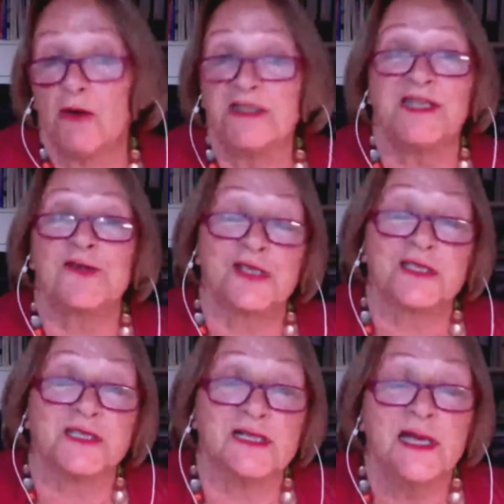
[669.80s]

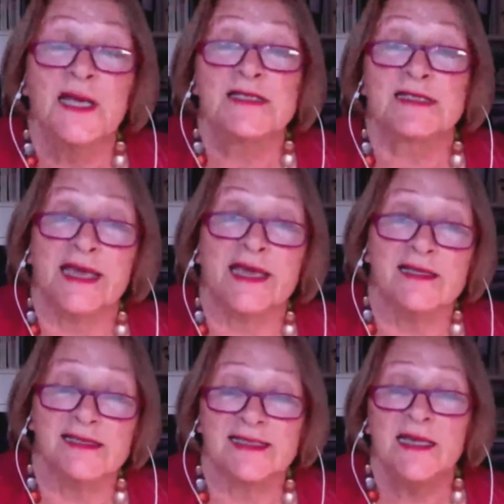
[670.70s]
digital
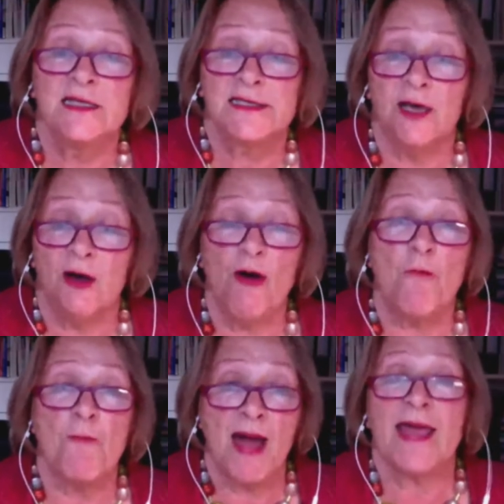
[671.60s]
skills. So
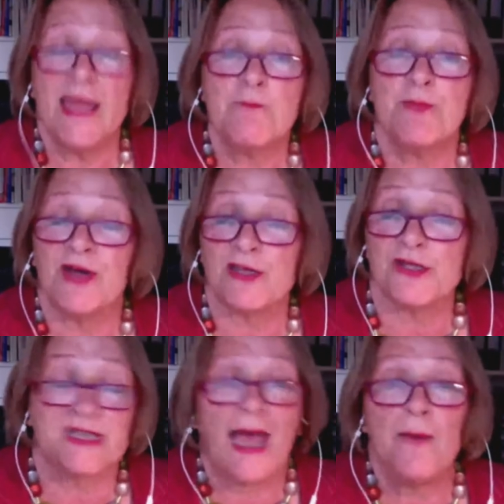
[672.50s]
my impression is